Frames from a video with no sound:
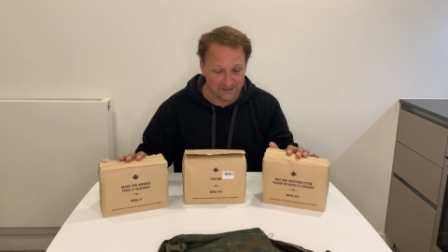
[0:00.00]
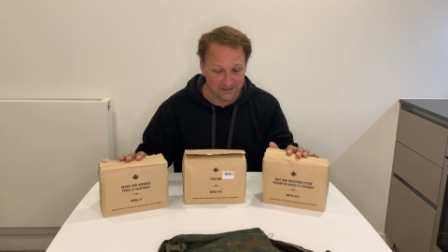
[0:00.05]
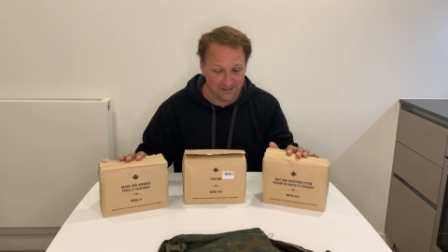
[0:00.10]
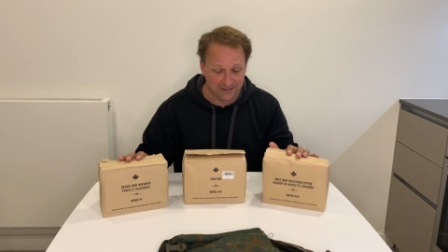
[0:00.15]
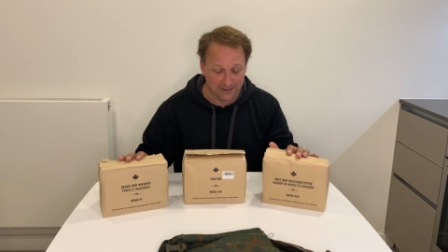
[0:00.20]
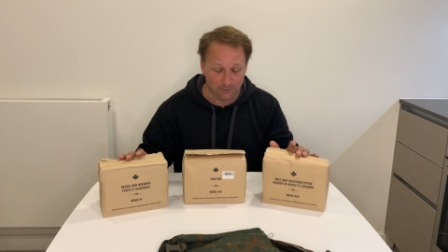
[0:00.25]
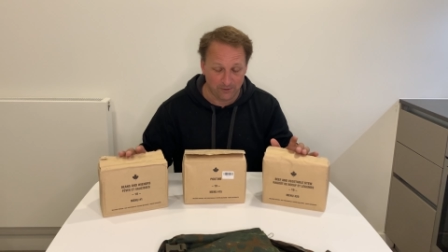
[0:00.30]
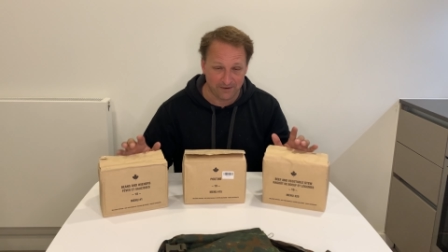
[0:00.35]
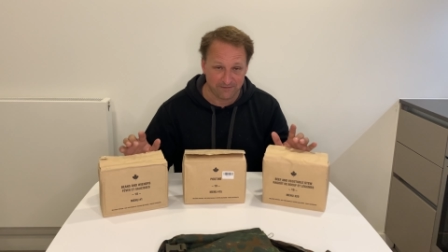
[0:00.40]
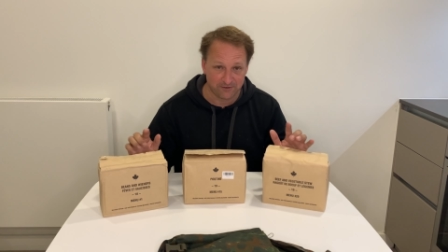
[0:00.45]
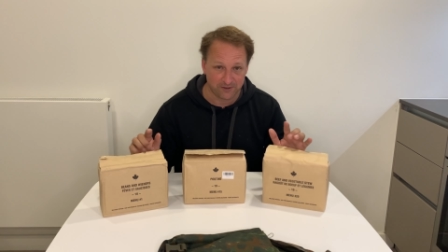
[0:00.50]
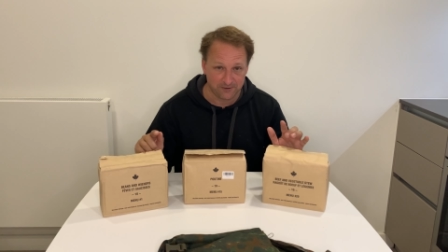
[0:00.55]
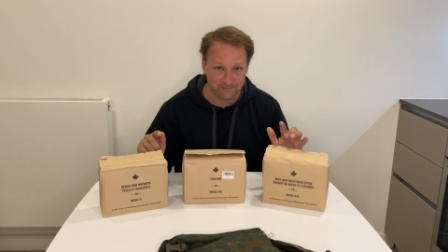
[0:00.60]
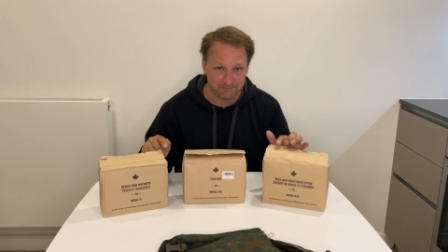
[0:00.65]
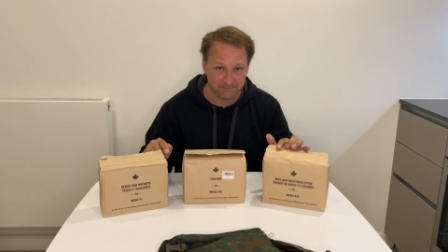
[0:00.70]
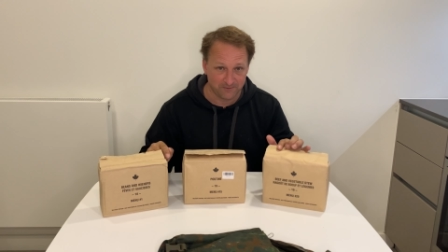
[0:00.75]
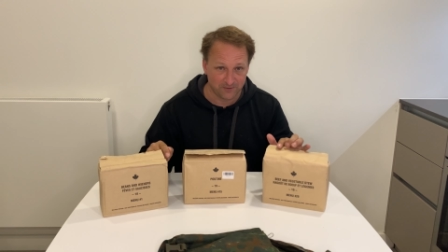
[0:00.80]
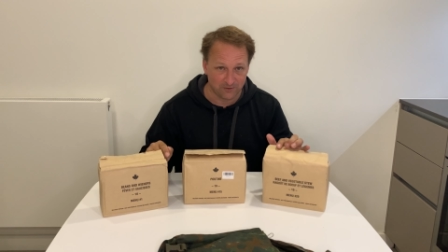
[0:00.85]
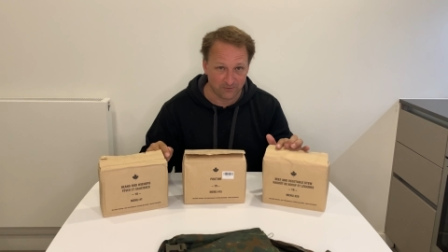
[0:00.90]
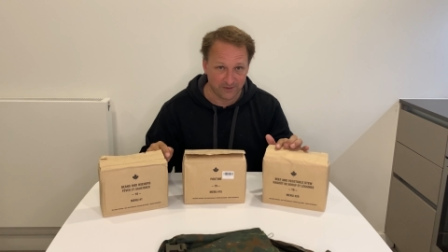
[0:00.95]
However,
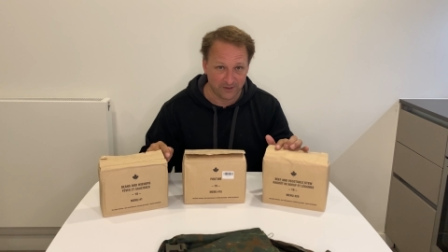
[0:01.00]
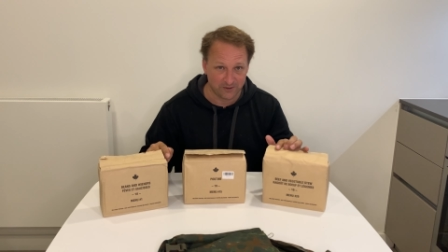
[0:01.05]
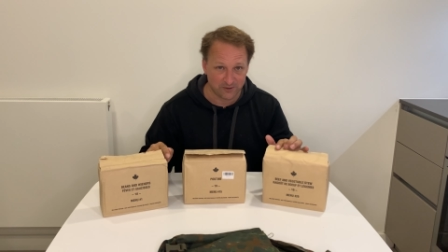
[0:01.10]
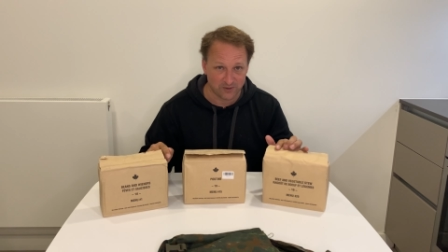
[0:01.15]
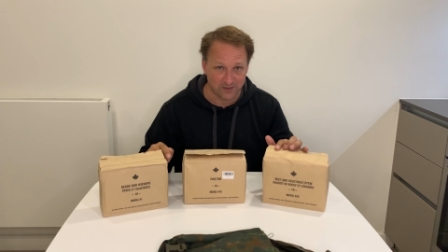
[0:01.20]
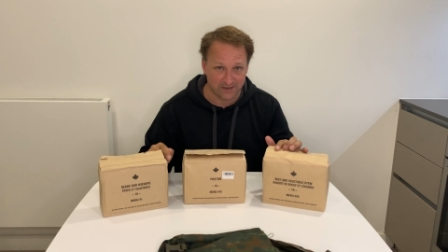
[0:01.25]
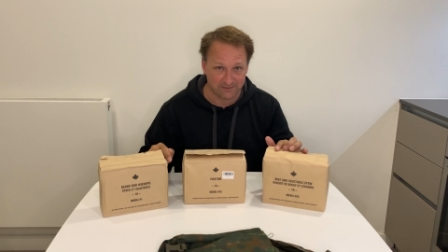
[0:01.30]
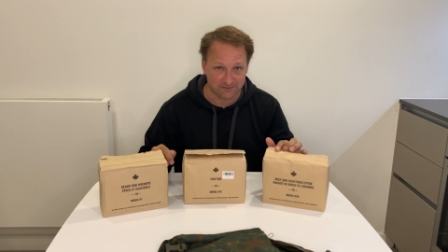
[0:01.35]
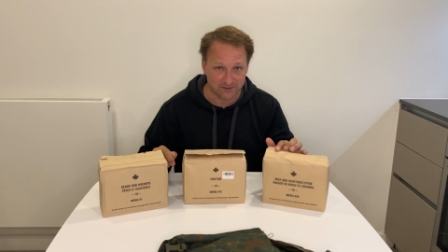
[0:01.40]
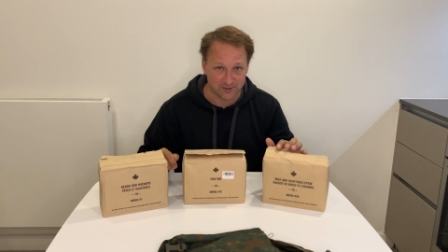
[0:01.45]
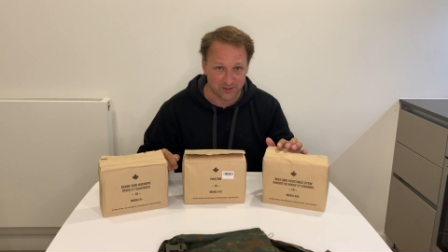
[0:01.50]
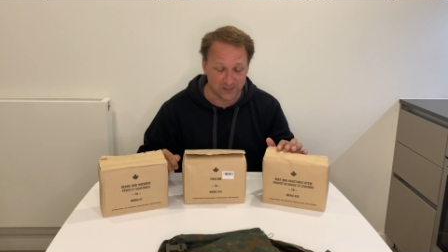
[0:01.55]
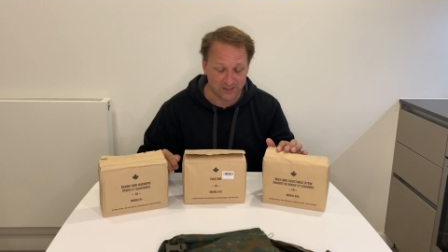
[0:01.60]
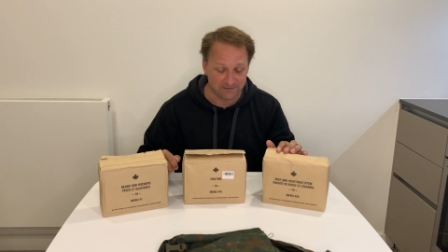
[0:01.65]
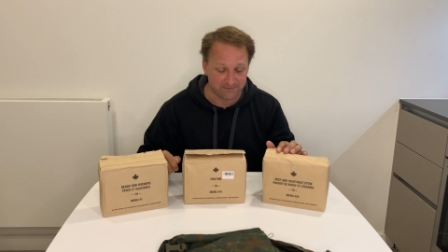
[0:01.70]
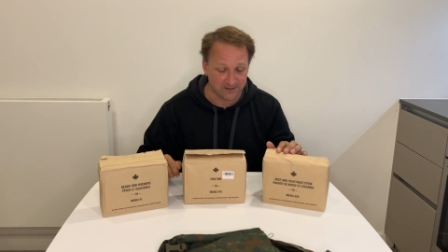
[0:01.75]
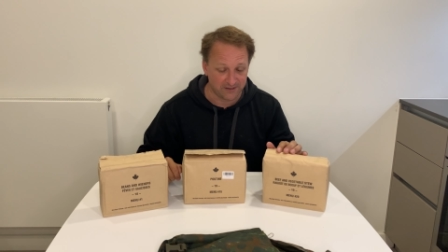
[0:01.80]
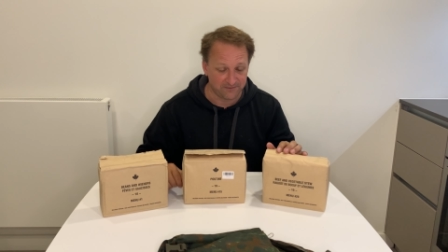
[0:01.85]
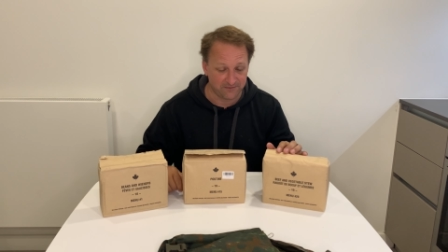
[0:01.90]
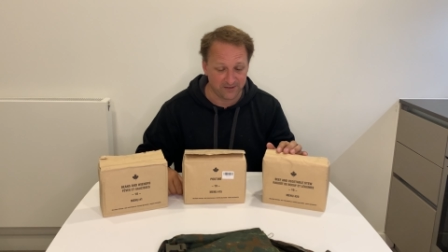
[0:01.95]
we also have to see
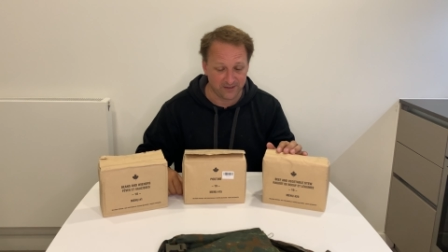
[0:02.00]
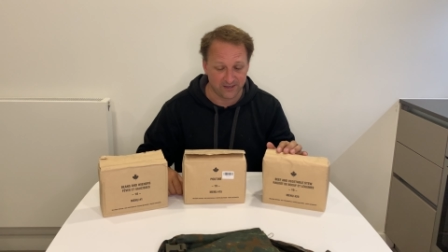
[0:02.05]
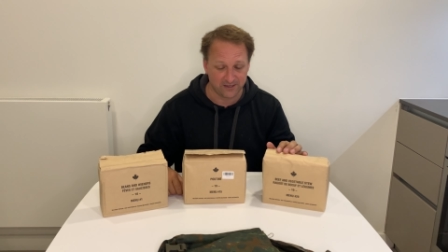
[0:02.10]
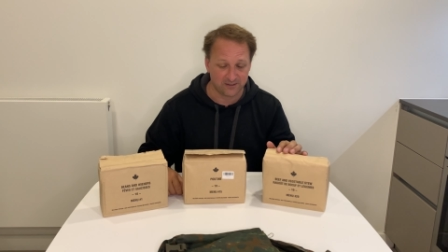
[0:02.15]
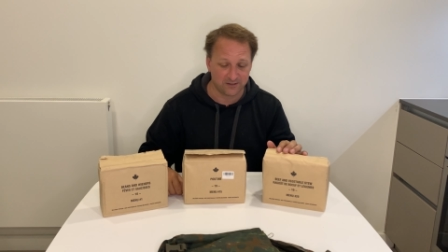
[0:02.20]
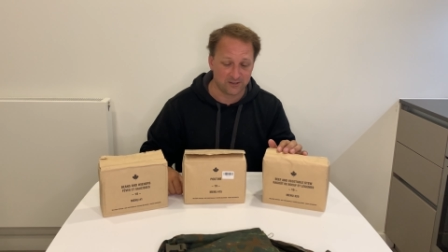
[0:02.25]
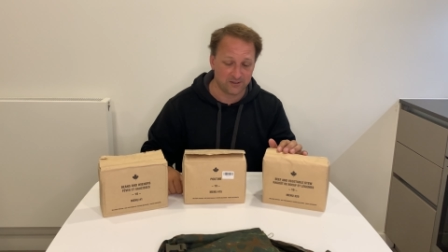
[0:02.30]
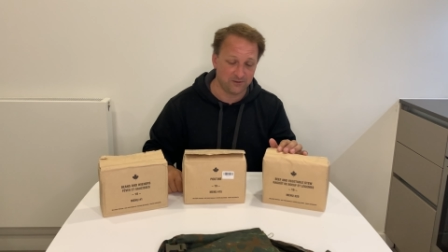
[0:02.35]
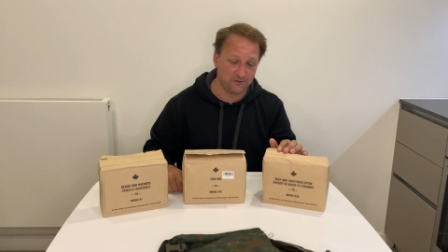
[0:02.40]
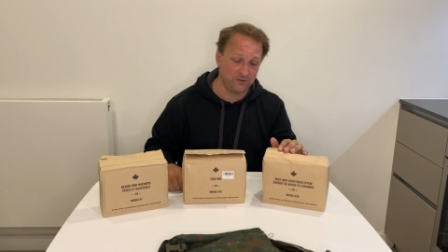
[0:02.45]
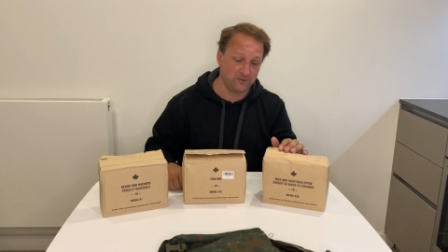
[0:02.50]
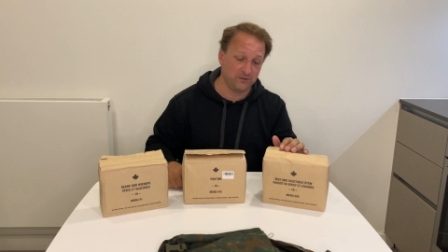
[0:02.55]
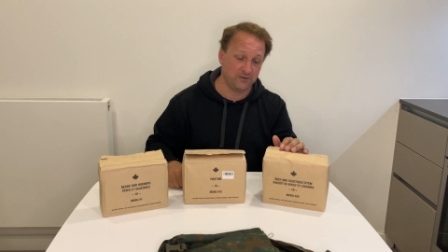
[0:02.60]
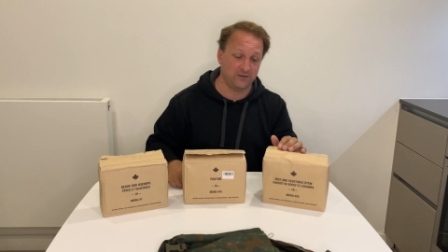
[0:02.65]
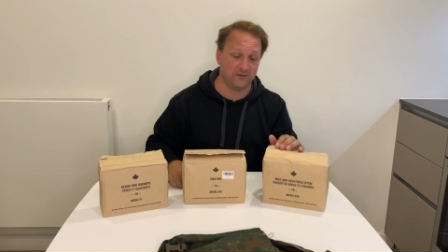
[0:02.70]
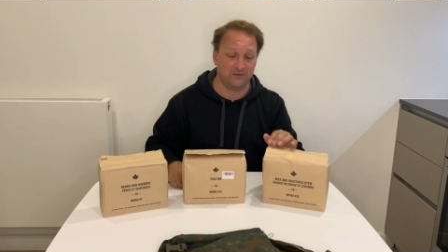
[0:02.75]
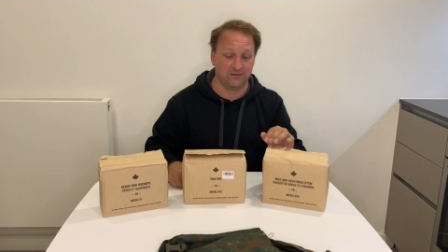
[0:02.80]
if they fit into